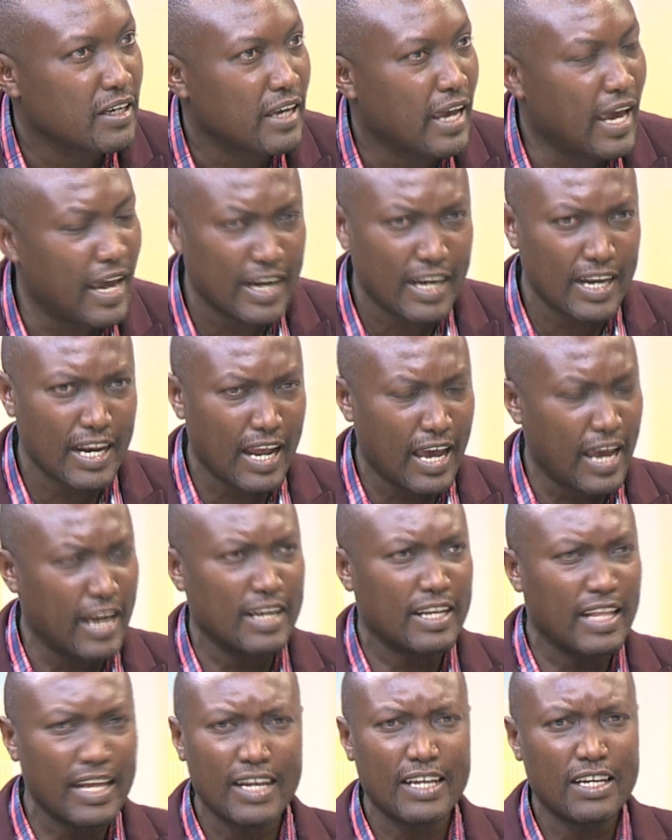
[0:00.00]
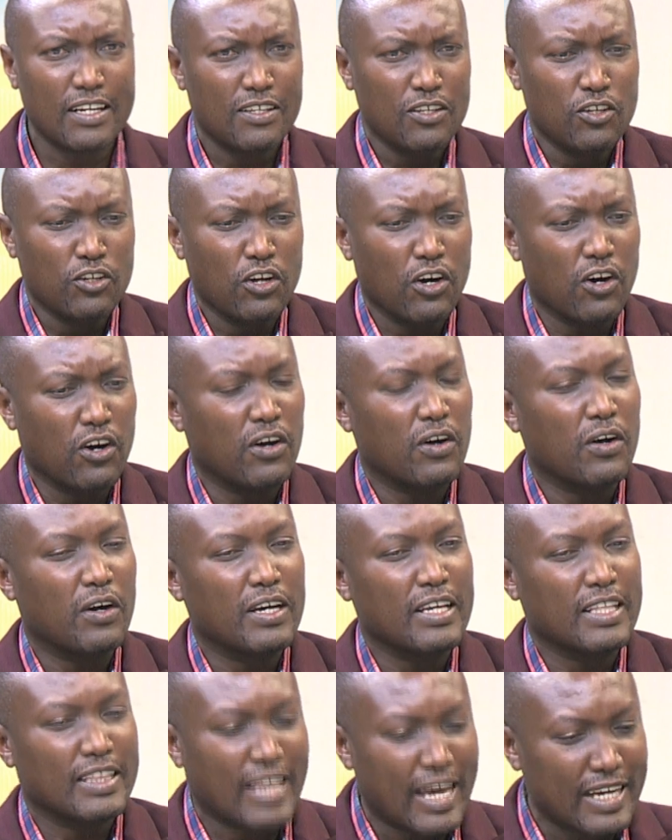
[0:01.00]
And then, you
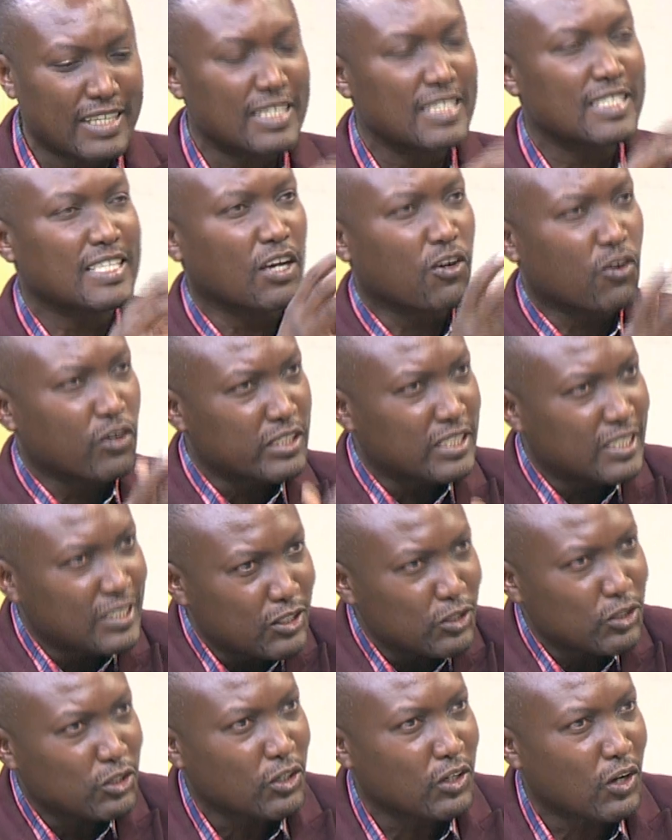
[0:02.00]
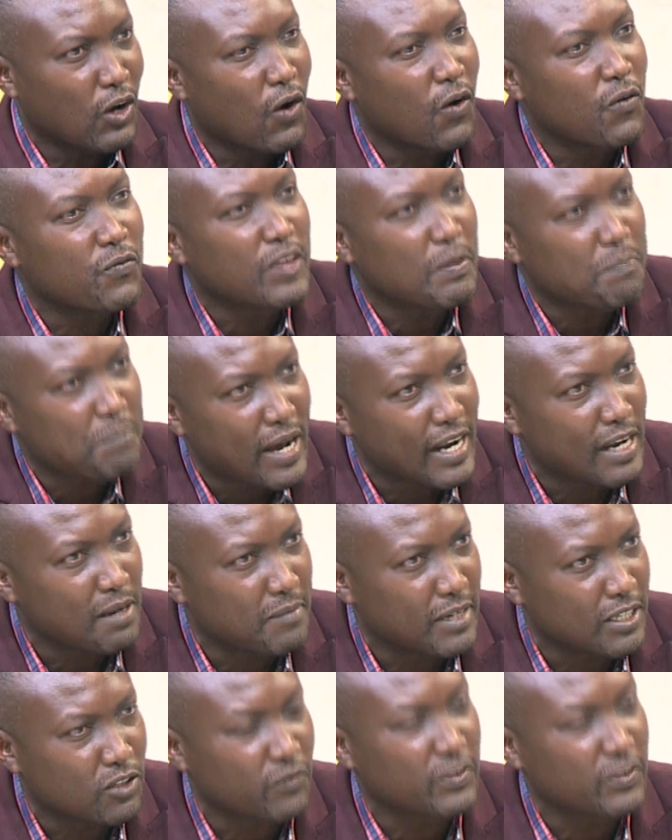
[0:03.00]
know, that is the constitution of the parliament,